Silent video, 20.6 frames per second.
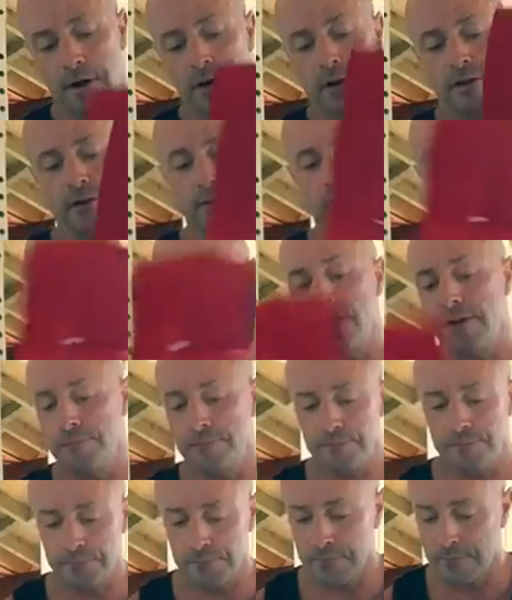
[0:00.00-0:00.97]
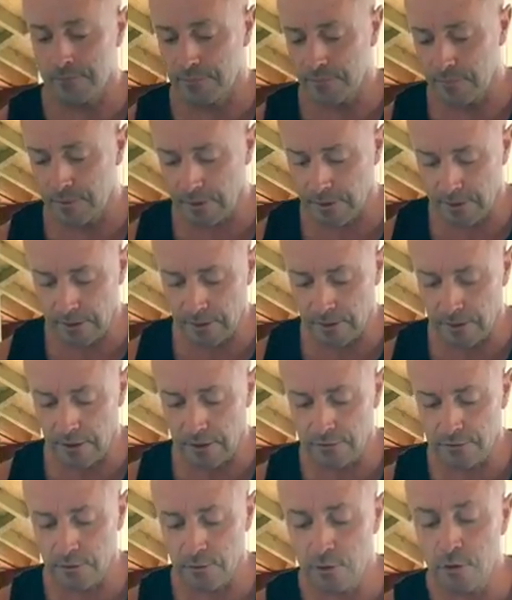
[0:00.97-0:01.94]
I use it,
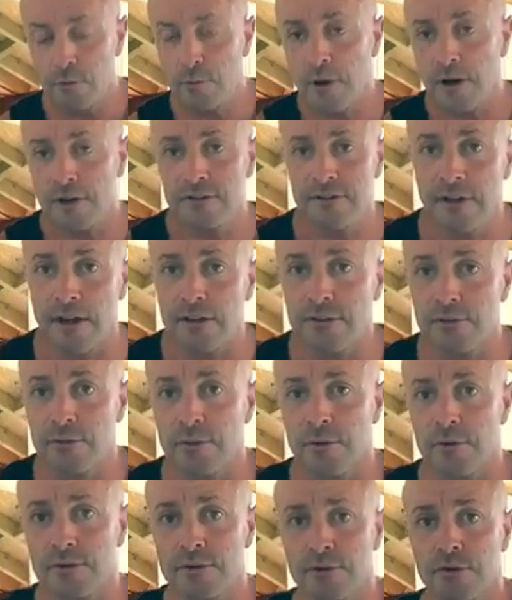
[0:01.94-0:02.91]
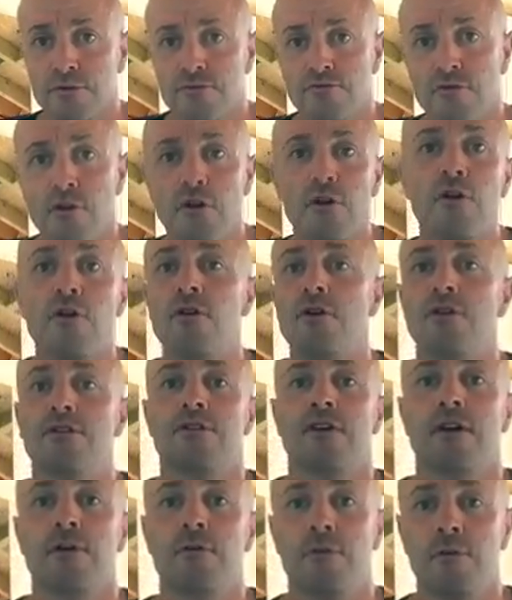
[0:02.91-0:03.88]
I do all my sets what's called raw,
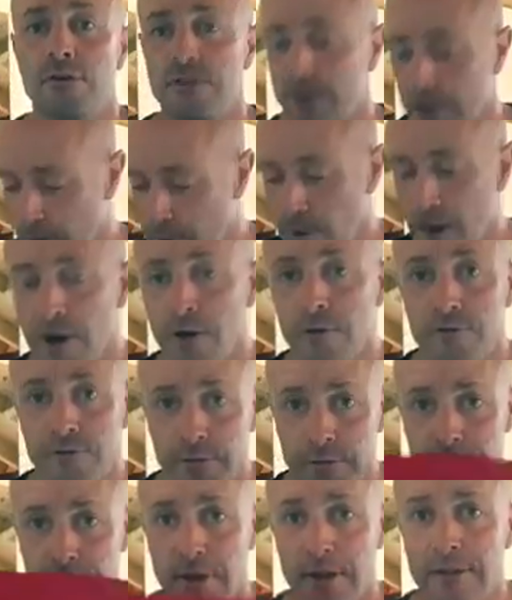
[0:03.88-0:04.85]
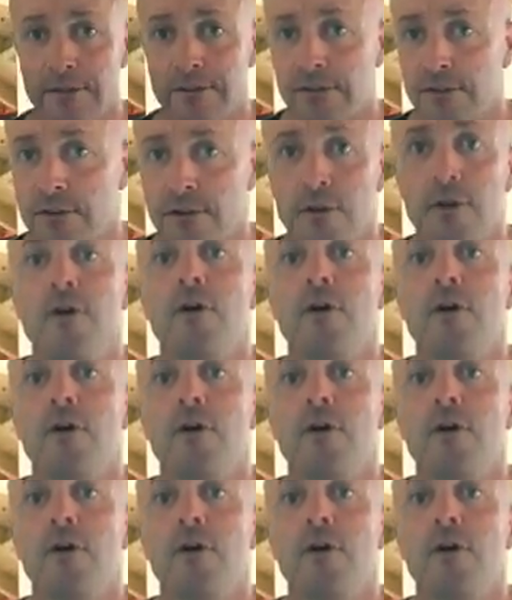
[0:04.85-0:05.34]
so with no help from this